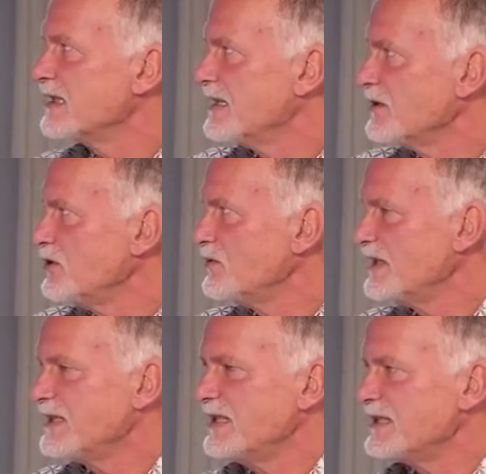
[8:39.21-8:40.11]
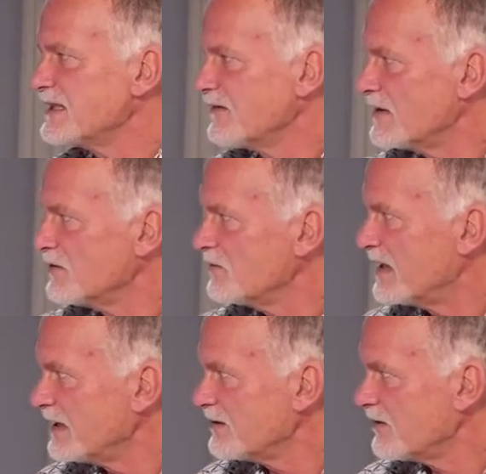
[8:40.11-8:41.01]
and QED is quantum
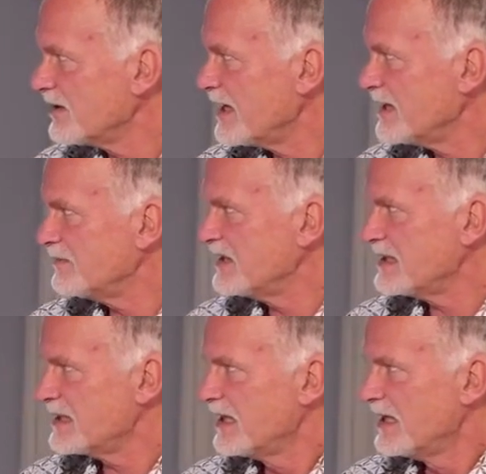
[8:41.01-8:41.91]
electrodynamics.